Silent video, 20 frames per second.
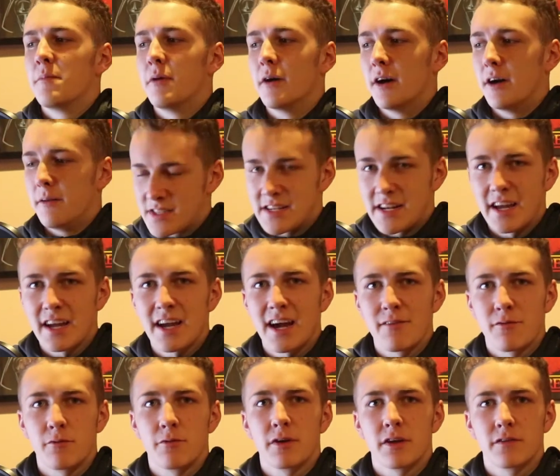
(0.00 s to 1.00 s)
But today I
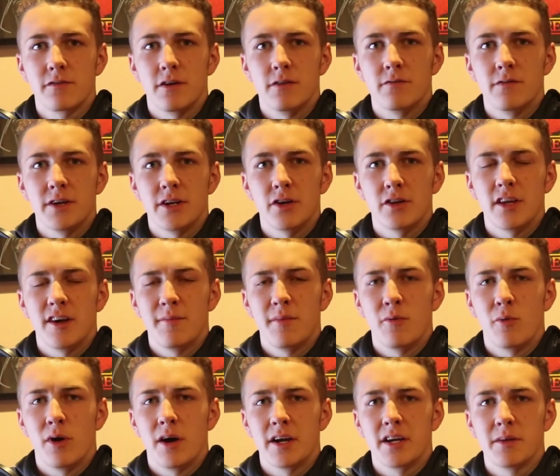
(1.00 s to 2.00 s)
have a really fun video that I've
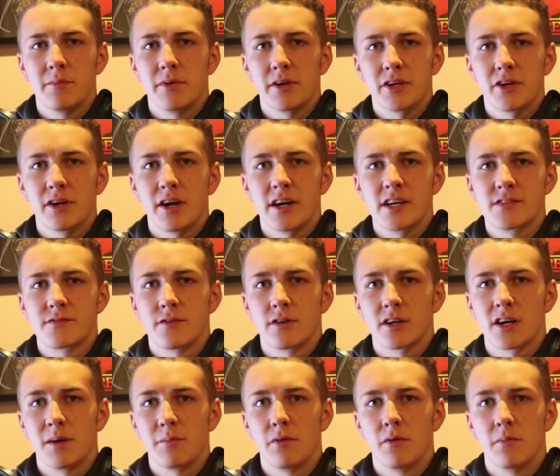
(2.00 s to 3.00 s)
been wanting to bring you guys for a
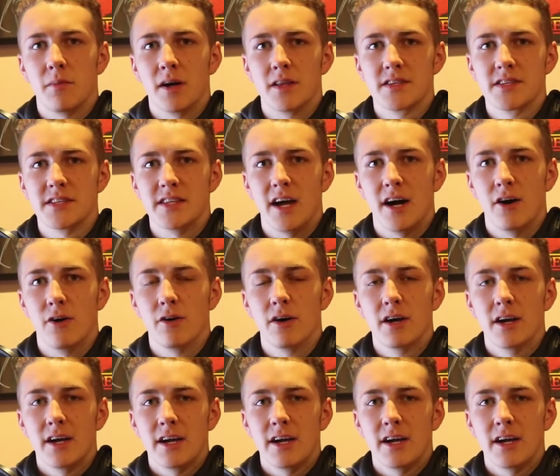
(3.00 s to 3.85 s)
couple months now.